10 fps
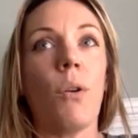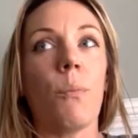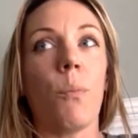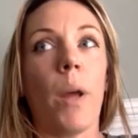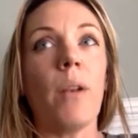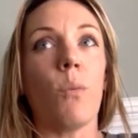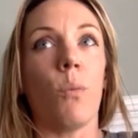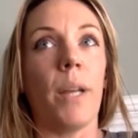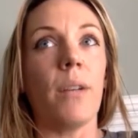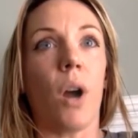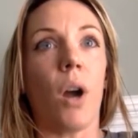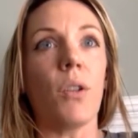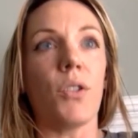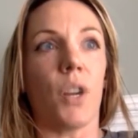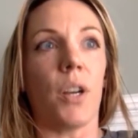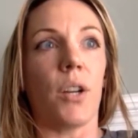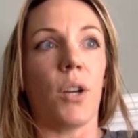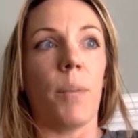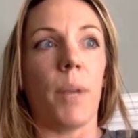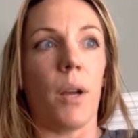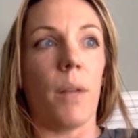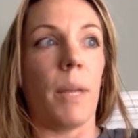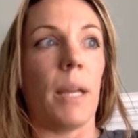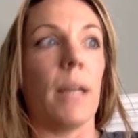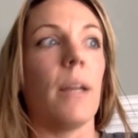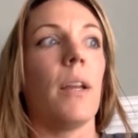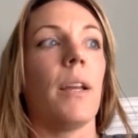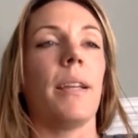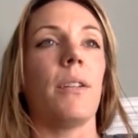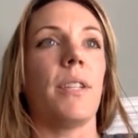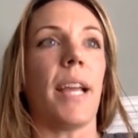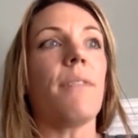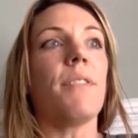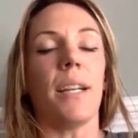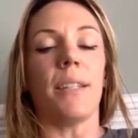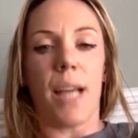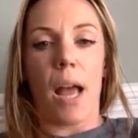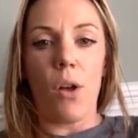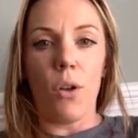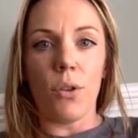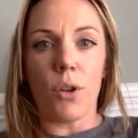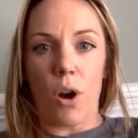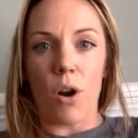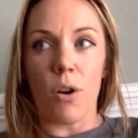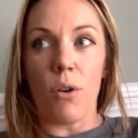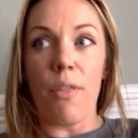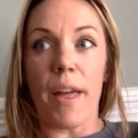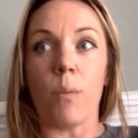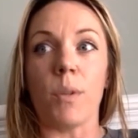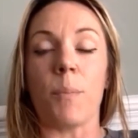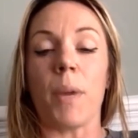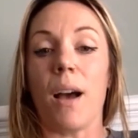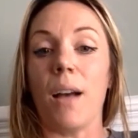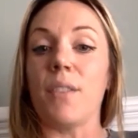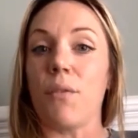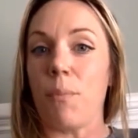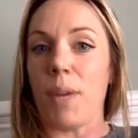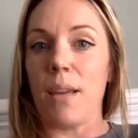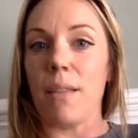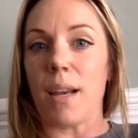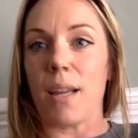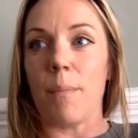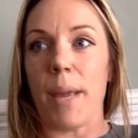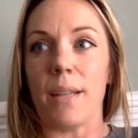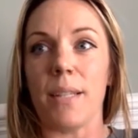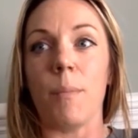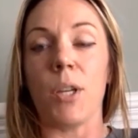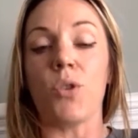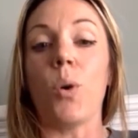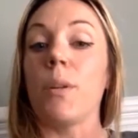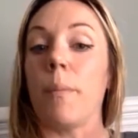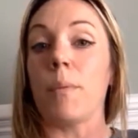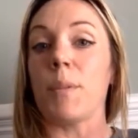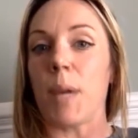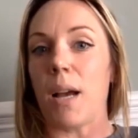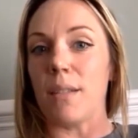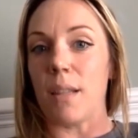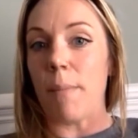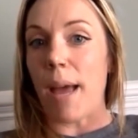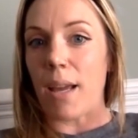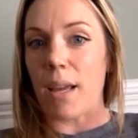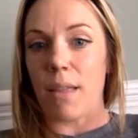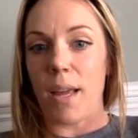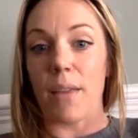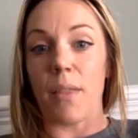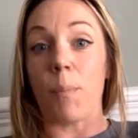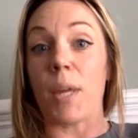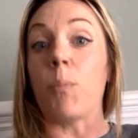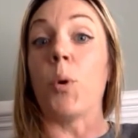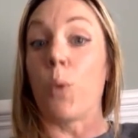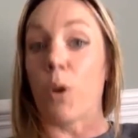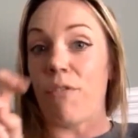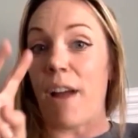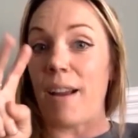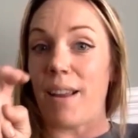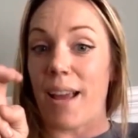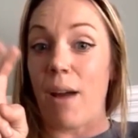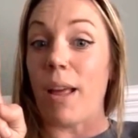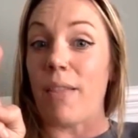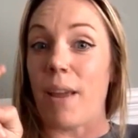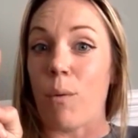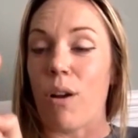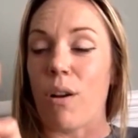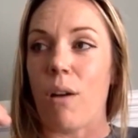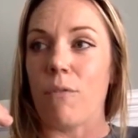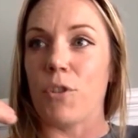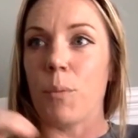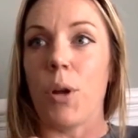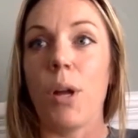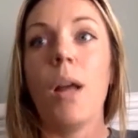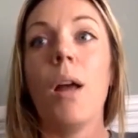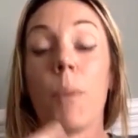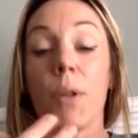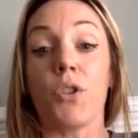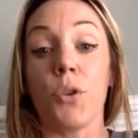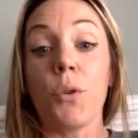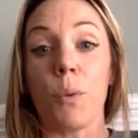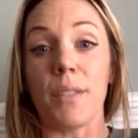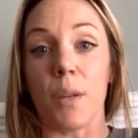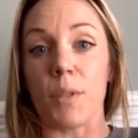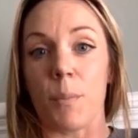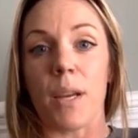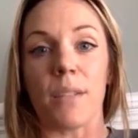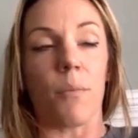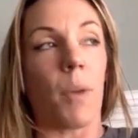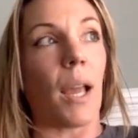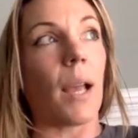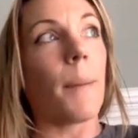when Carl started creeping on me, Dave didn't tell Carl that it was because of me that he banned him. He told him it was because of the Maggie thing and that people were finding out and they were uncomfortable. But the truth was, it was because of me.